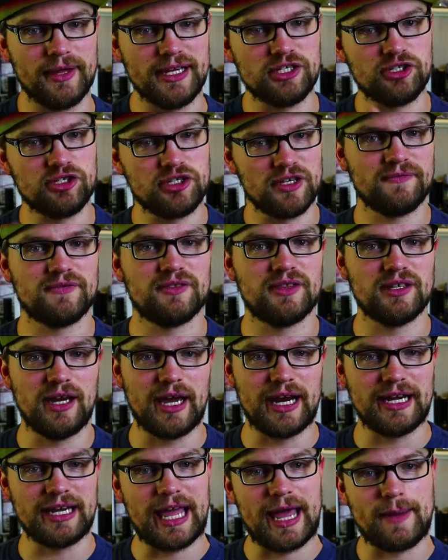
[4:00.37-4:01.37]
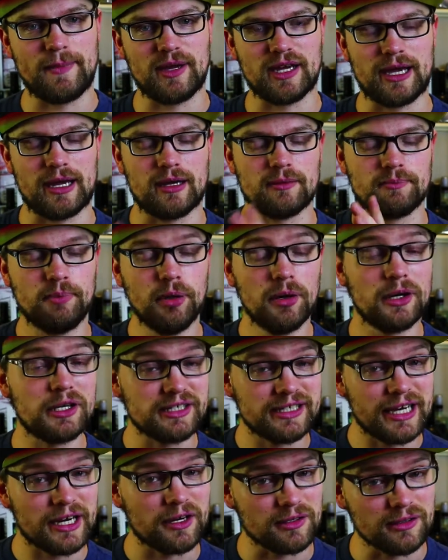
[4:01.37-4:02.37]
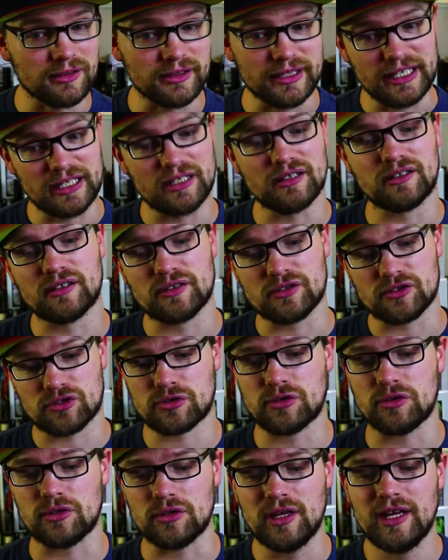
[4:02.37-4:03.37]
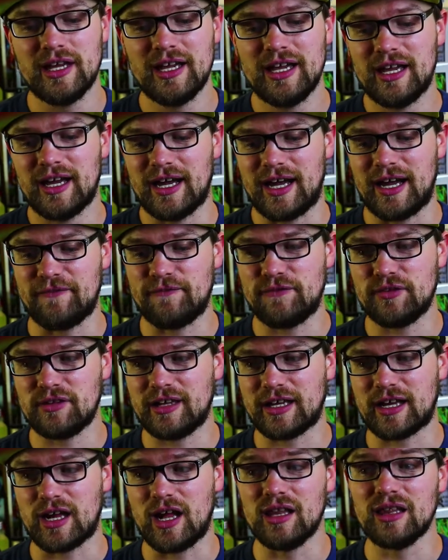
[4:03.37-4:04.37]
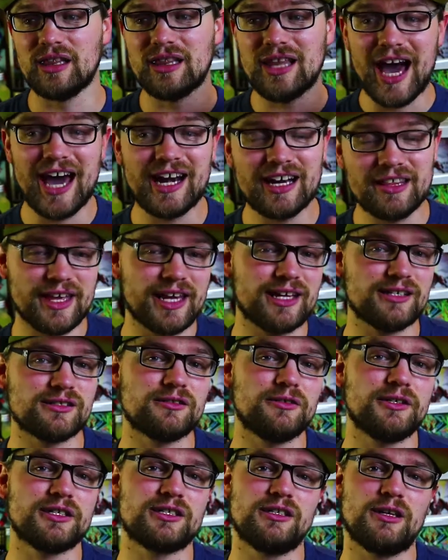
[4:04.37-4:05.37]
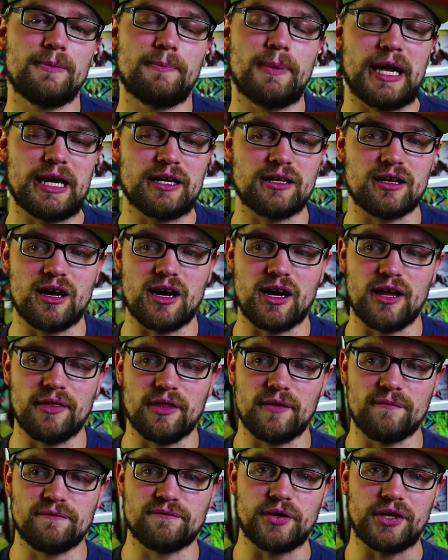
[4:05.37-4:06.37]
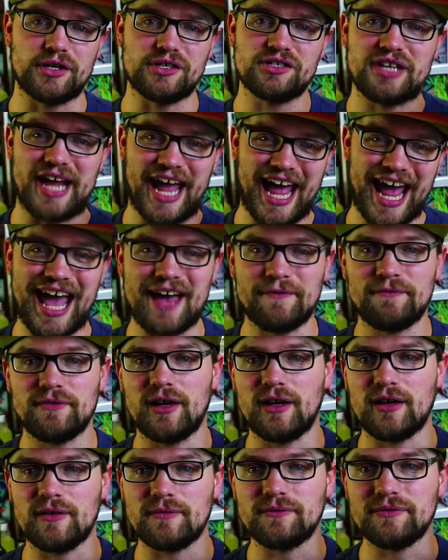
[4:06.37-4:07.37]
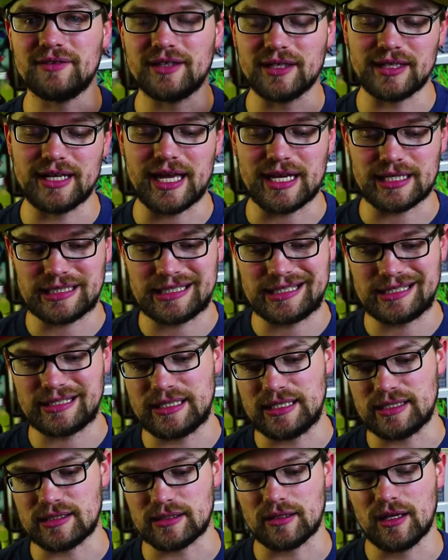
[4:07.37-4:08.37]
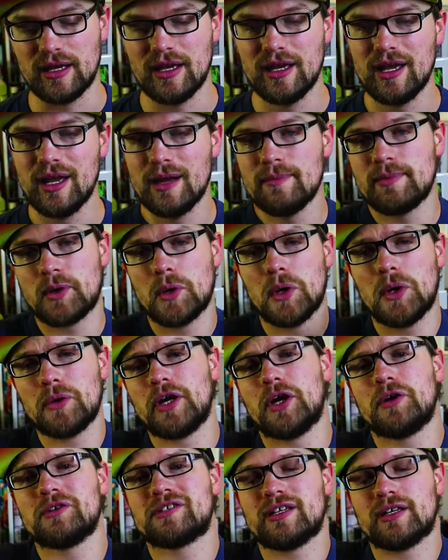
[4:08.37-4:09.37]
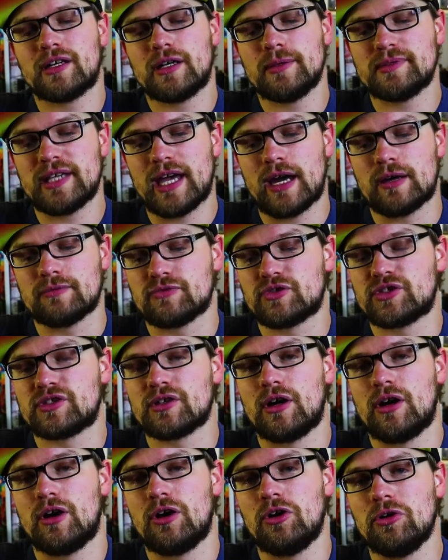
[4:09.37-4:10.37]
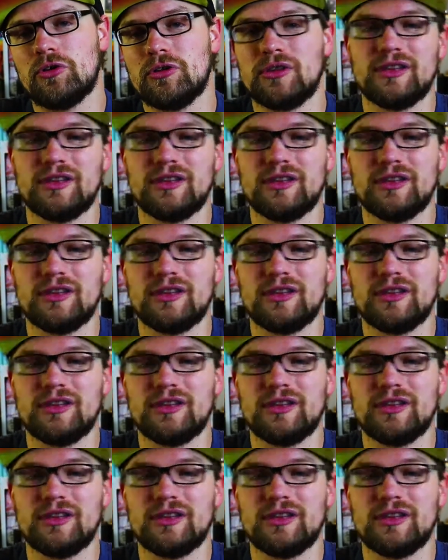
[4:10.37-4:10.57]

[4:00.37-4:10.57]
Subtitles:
they shift the dynamic and put Daryl in control. I feel like a lot of that is going to depend on the first half of the next season. But we won't know until it comes out. So